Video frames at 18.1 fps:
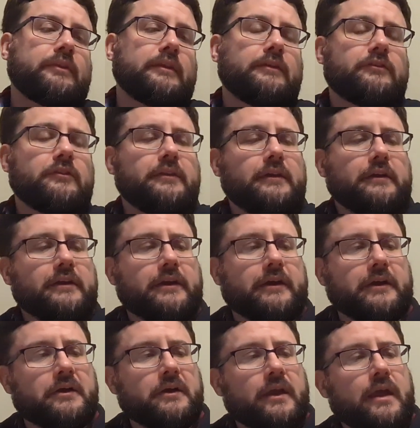So there you
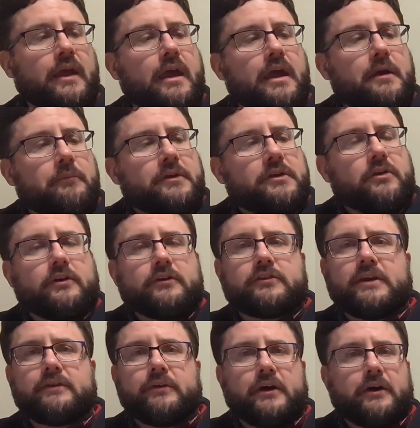go. But you
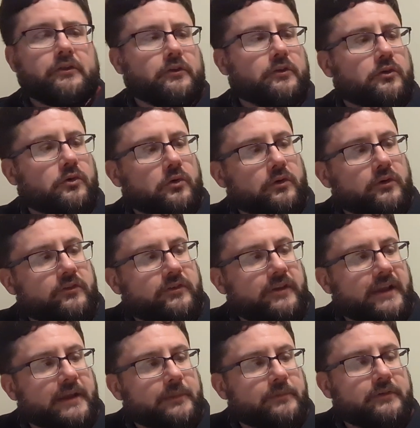also have other chord
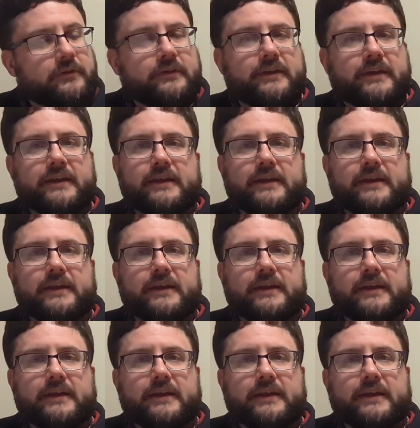shapes, your D,